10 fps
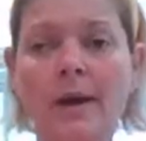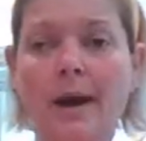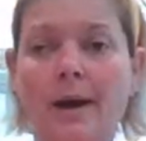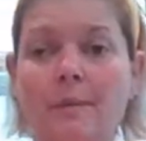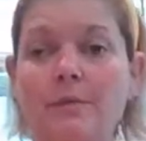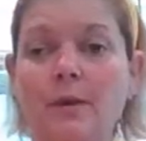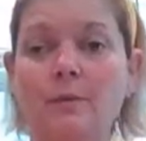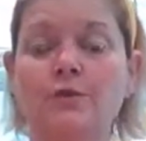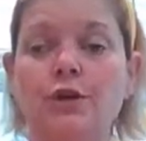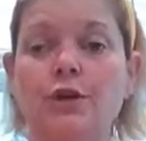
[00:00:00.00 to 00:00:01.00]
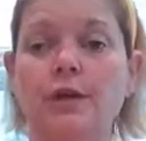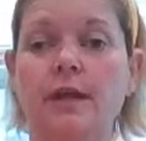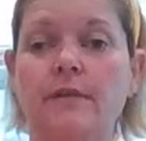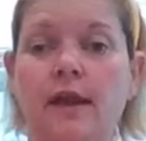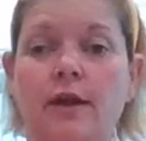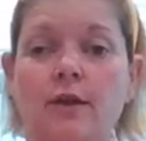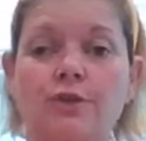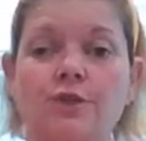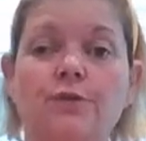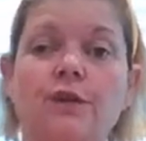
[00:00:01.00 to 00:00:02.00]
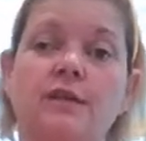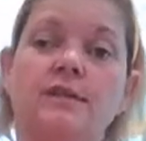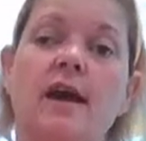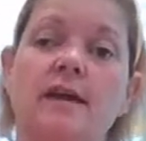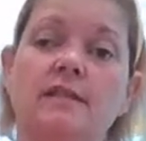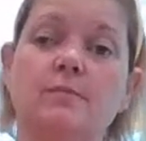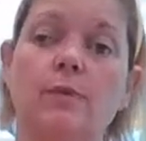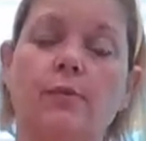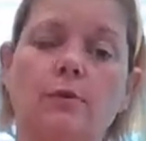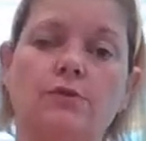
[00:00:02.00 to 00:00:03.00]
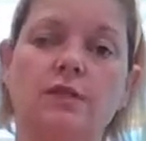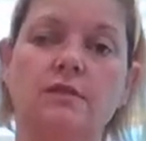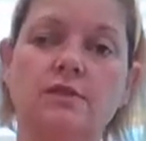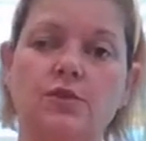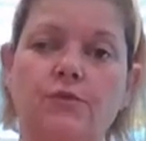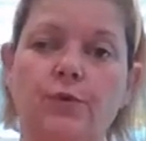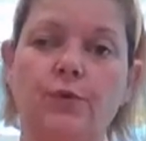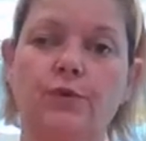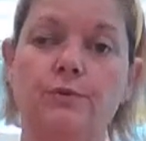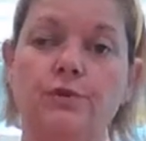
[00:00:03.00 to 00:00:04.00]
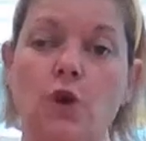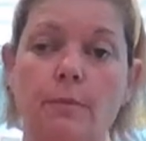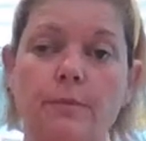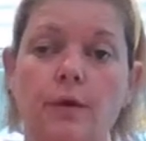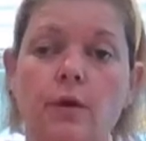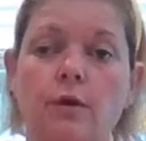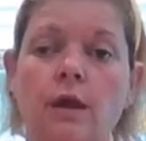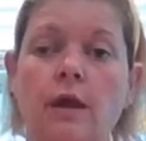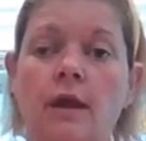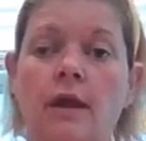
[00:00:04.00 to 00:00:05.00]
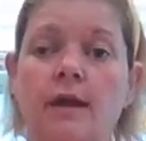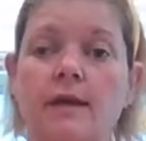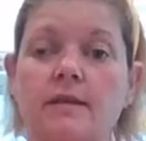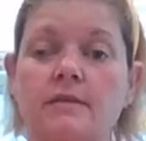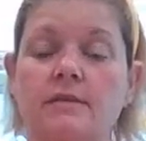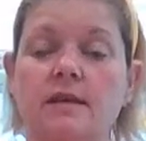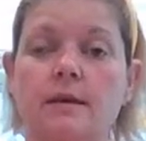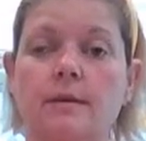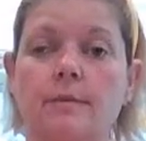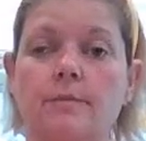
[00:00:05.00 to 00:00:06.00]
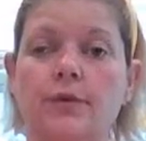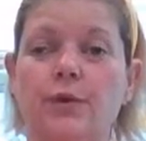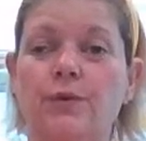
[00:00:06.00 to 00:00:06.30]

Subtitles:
But that was good, and that also does add some more protein. So if you were to use almond milk and some, you know,